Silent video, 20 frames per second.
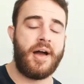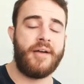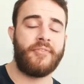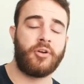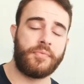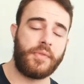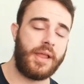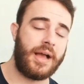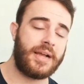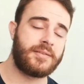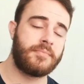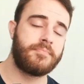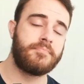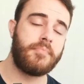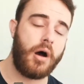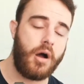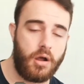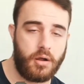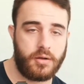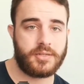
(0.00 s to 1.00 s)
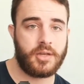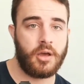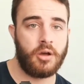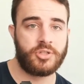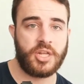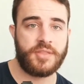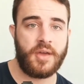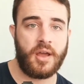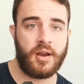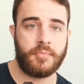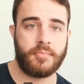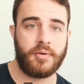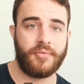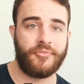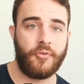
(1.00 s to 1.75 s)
I've gone the likes of Maro Itoje there, number